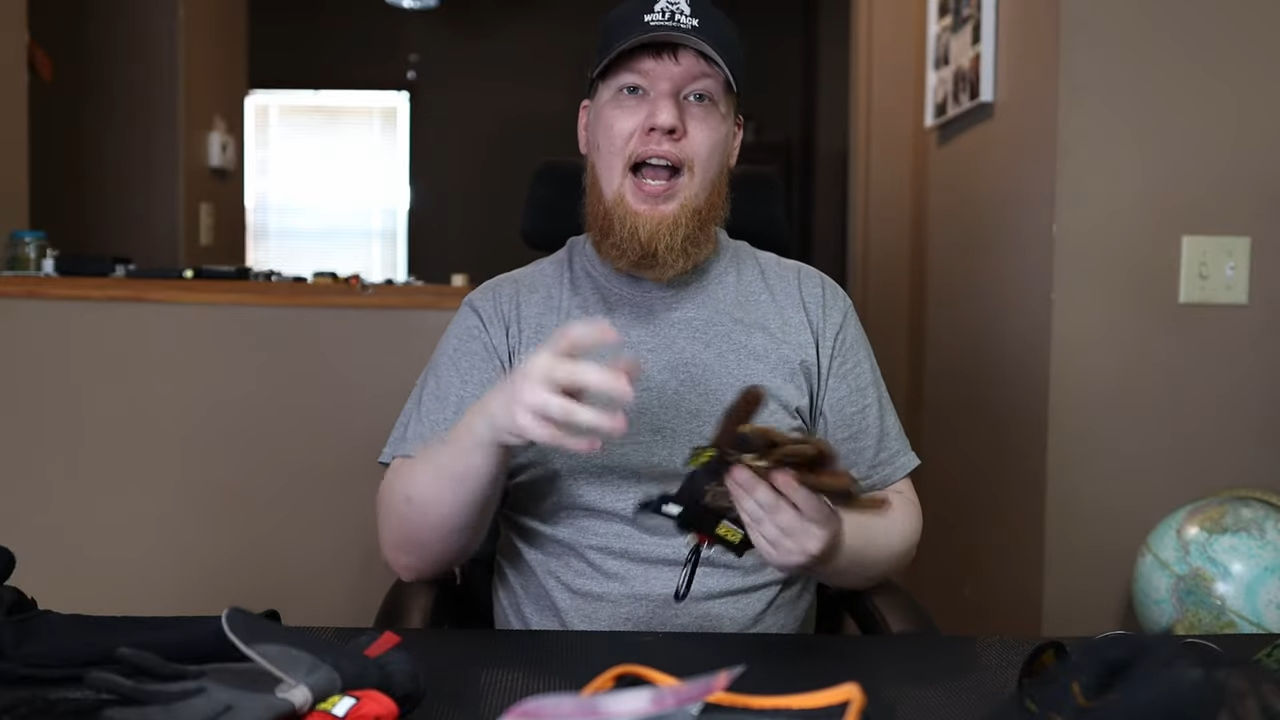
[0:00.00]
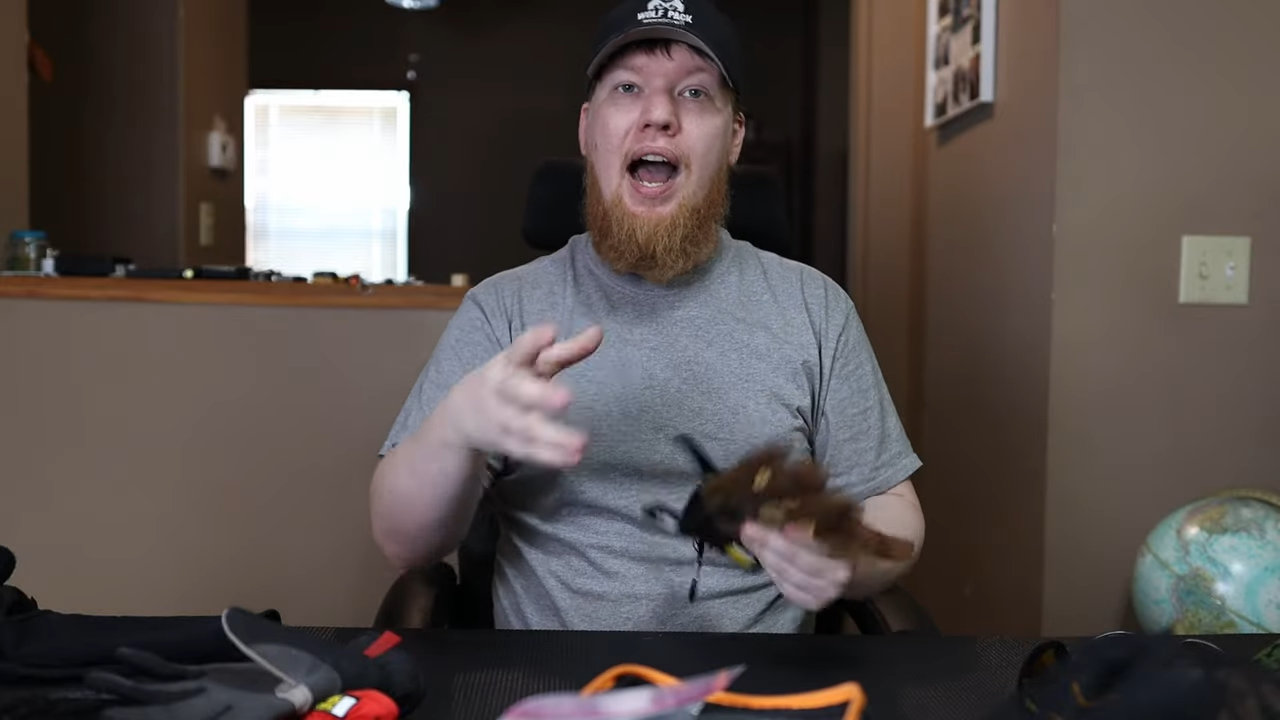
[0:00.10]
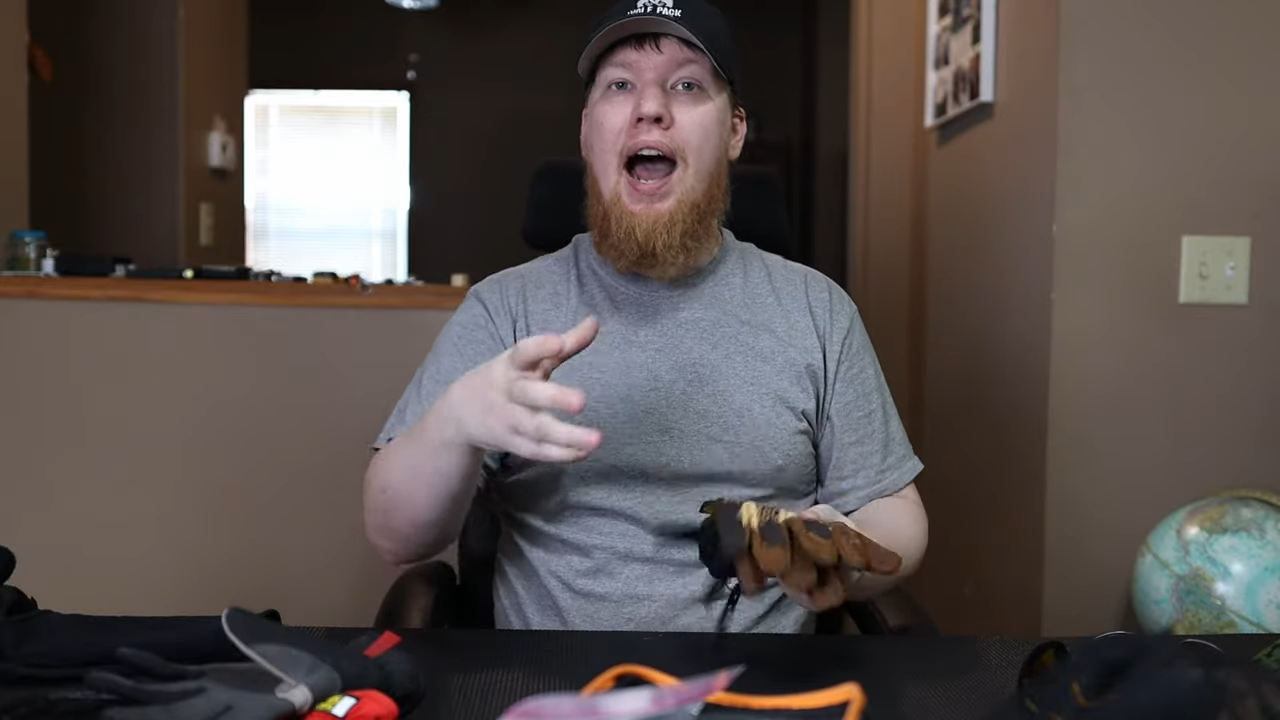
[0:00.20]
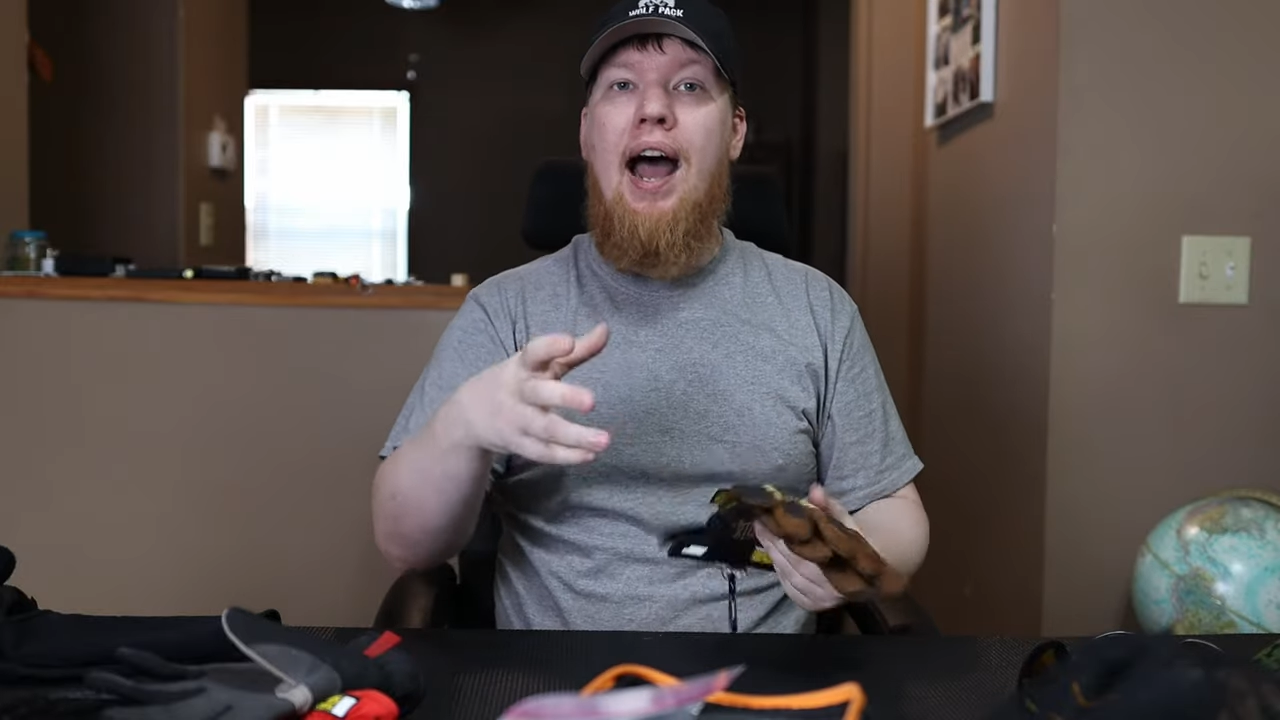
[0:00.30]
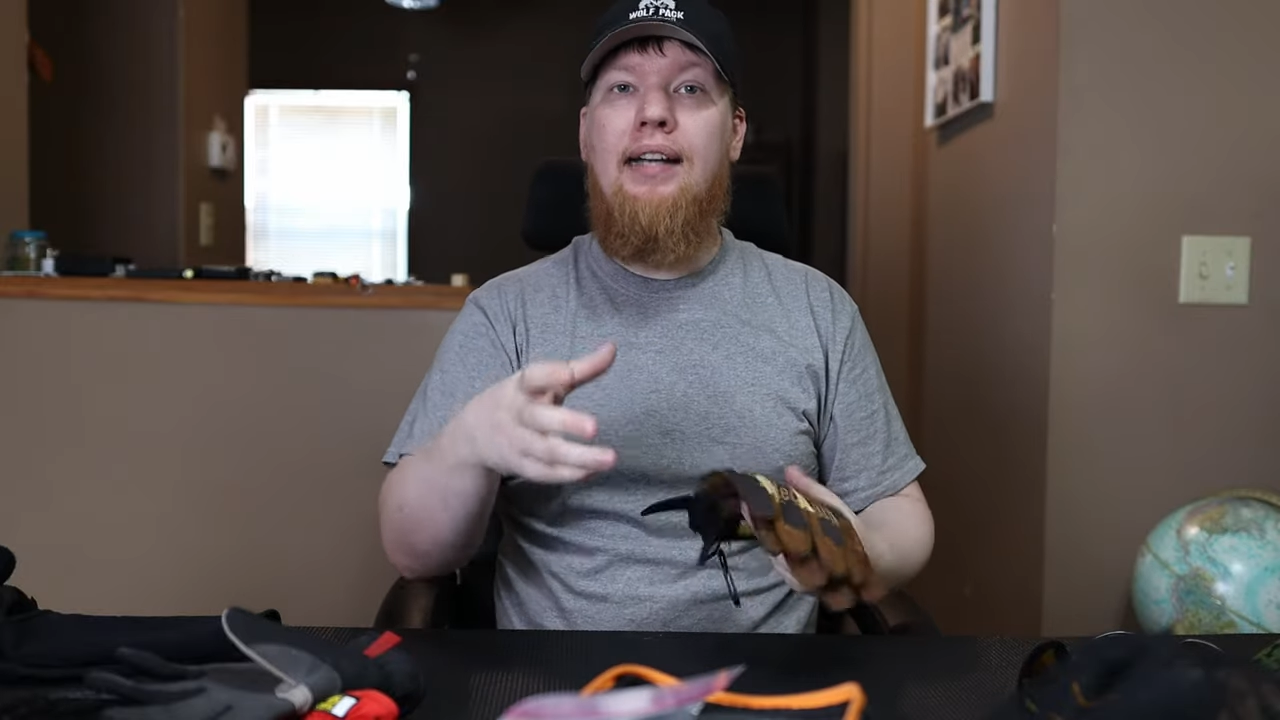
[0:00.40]

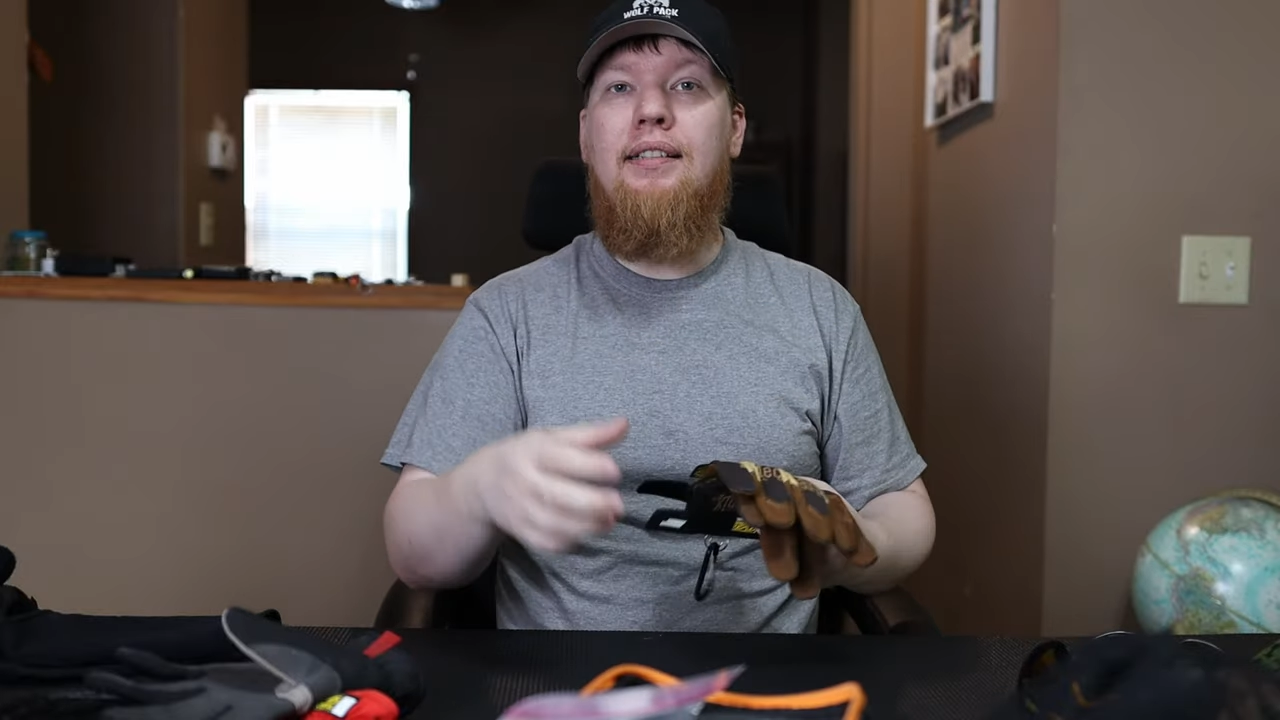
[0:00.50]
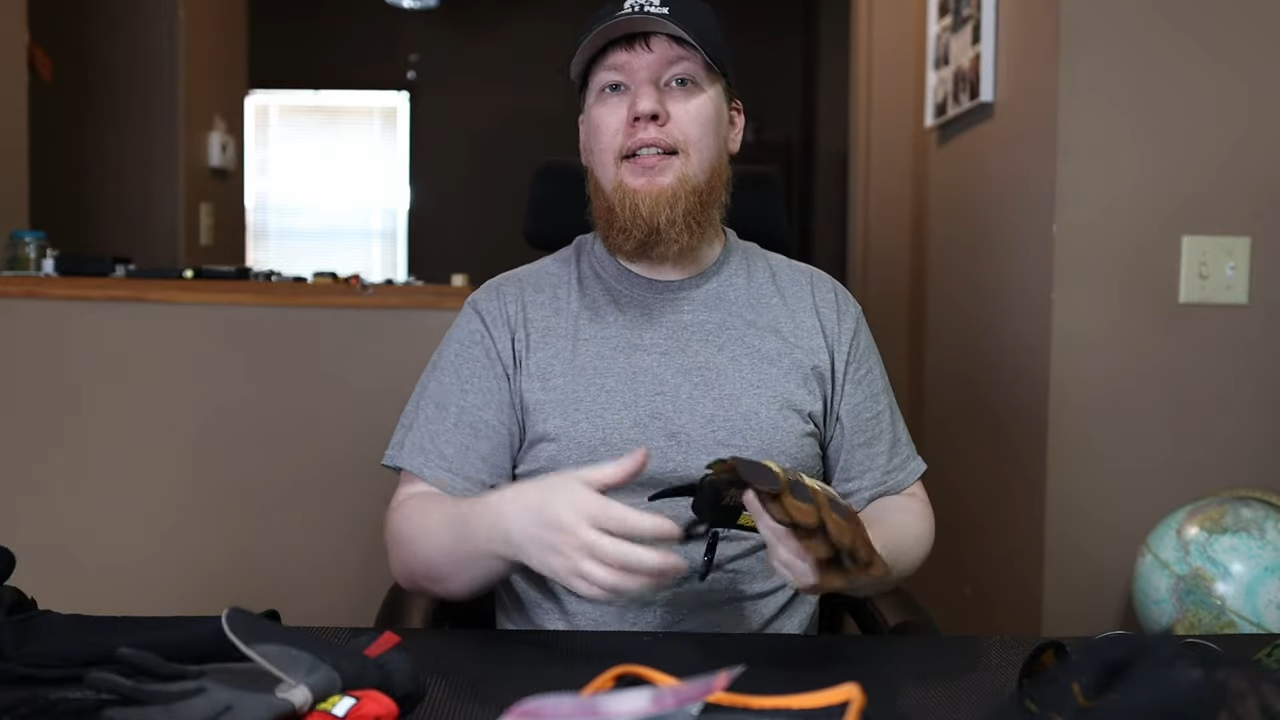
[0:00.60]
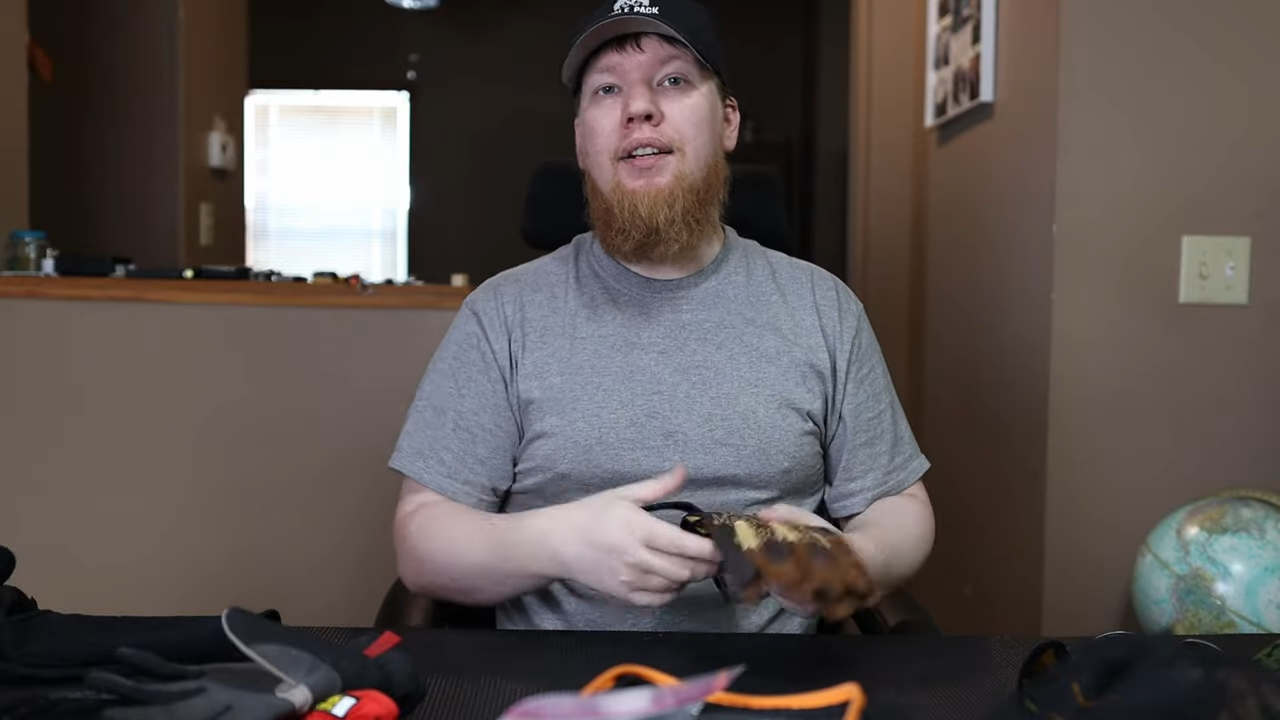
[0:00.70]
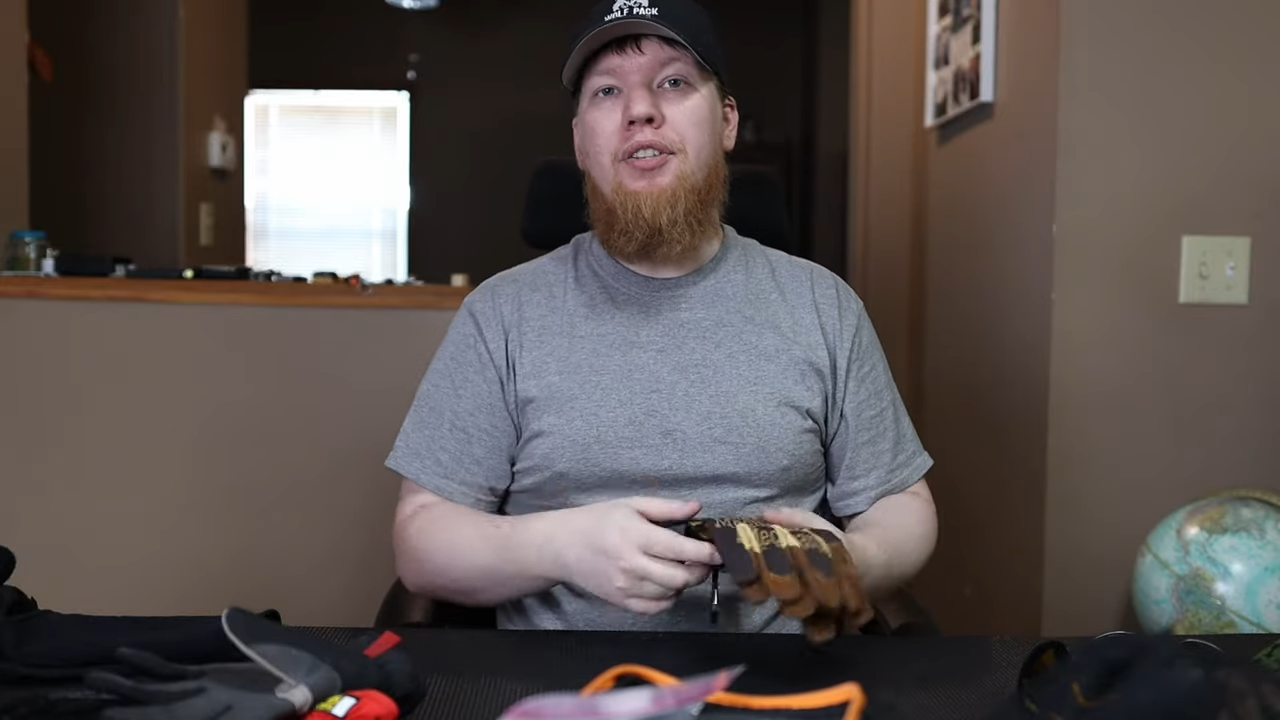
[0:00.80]
hot.